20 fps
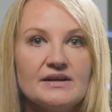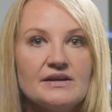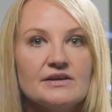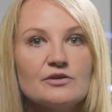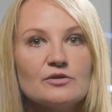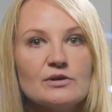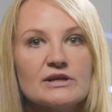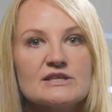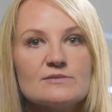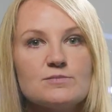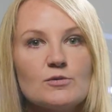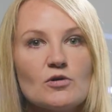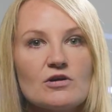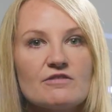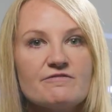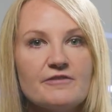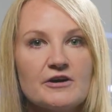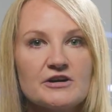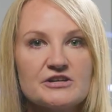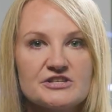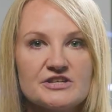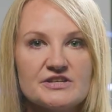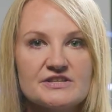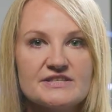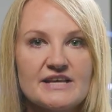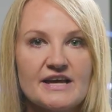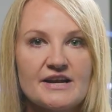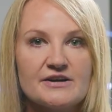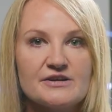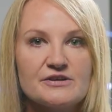You'll explore functions
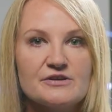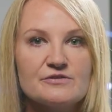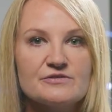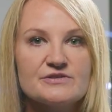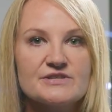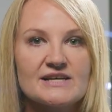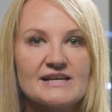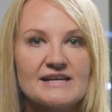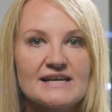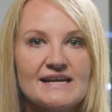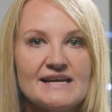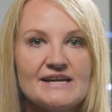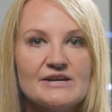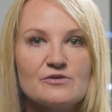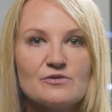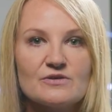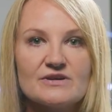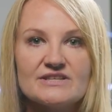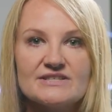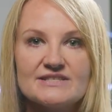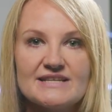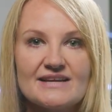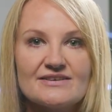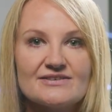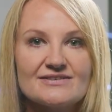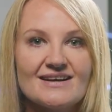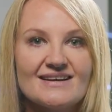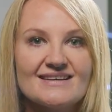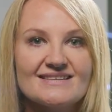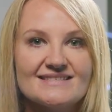that are used to clean or
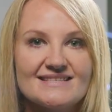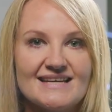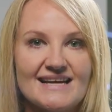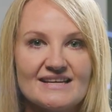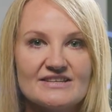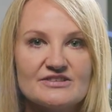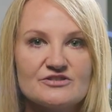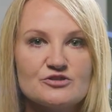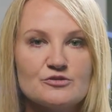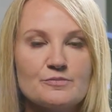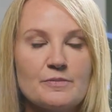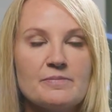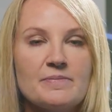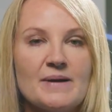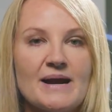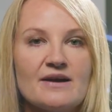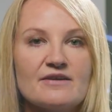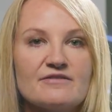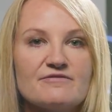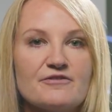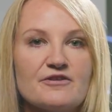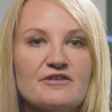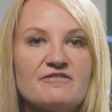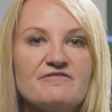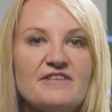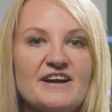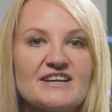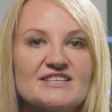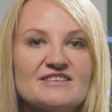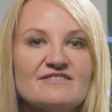standardize text to prepare it for
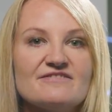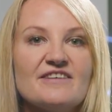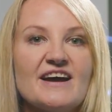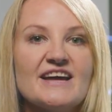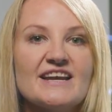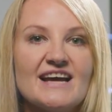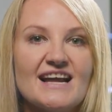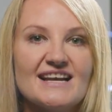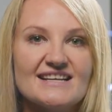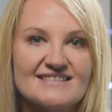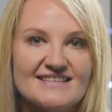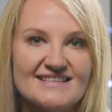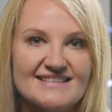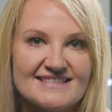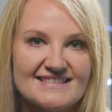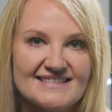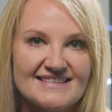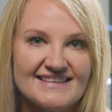effective analysis.